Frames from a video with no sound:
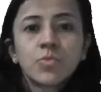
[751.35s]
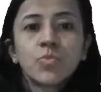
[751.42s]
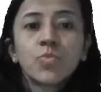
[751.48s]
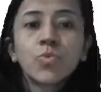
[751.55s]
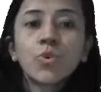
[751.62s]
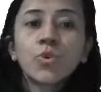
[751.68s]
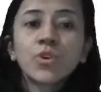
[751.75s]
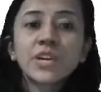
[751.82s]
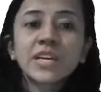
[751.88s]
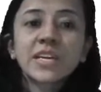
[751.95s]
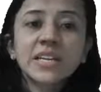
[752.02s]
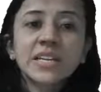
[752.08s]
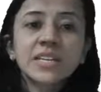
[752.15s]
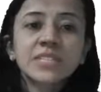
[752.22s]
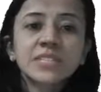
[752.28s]
more
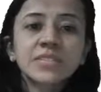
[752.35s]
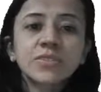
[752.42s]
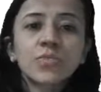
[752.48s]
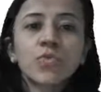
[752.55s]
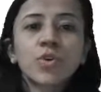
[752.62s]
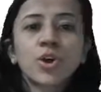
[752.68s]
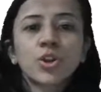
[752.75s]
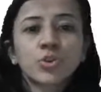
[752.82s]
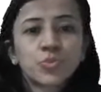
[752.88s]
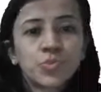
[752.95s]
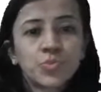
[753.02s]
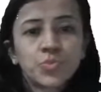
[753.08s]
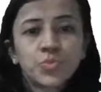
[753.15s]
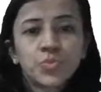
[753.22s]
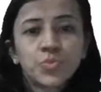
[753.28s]
increase in the volume
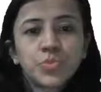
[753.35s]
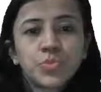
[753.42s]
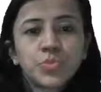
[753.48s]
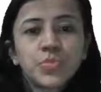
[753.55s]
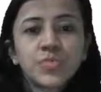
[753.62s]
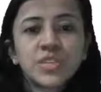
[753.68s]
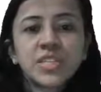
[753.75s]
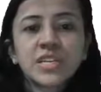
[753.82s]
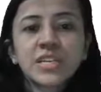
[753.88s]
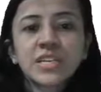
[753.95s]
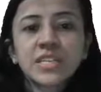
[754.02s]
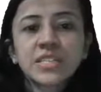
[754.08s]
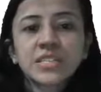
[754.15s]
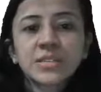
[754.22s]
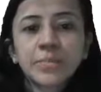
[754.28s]
with
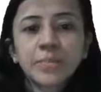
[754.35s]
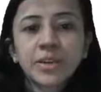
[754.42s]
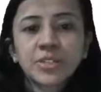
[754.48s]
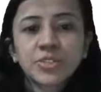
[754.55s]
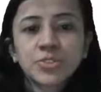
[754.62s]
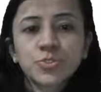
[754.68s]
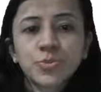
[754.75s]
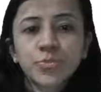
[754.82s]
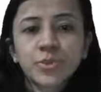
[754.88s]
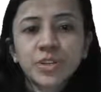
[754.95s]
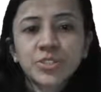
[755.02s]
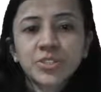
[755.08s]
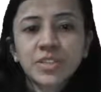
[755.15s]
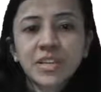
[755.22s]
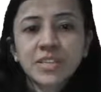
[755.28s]
increase in the pressure. So
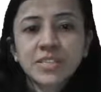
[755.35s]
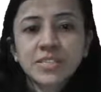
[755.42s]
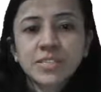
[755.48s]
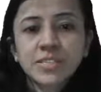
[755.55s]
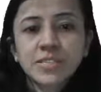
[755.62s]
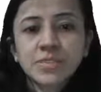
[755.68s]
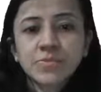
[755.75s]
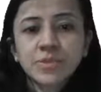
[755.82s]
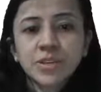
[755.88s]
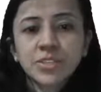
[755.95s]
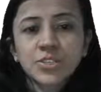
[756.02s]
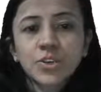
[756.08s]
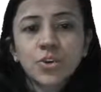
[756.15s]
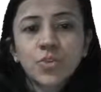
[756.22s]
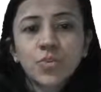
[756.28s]
pressure rises this much,
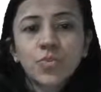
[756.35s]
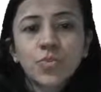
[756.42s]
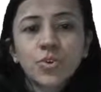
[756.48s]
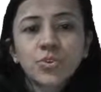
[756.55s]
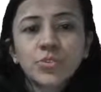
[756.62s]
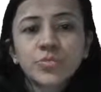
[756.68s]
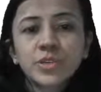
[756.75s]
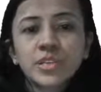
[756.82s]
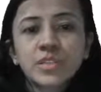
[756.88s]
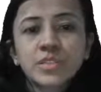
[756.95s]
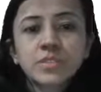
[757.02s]
volume increases.